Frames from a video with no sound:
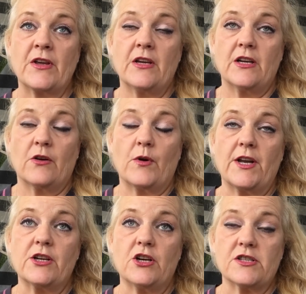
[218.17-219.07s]
when
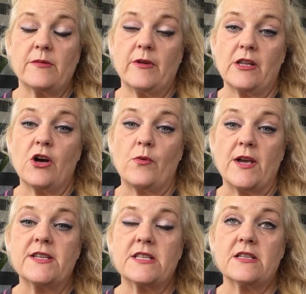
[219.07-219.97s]
I got to my
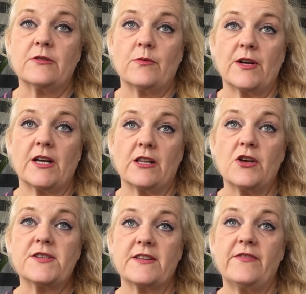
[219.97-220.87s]
lowest, when I
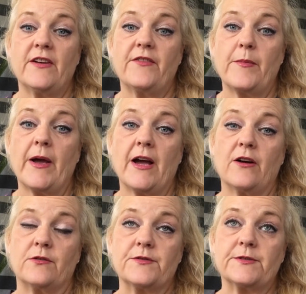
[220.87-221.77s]
lost the 50
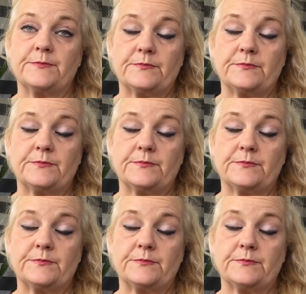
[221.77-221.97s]
pounds,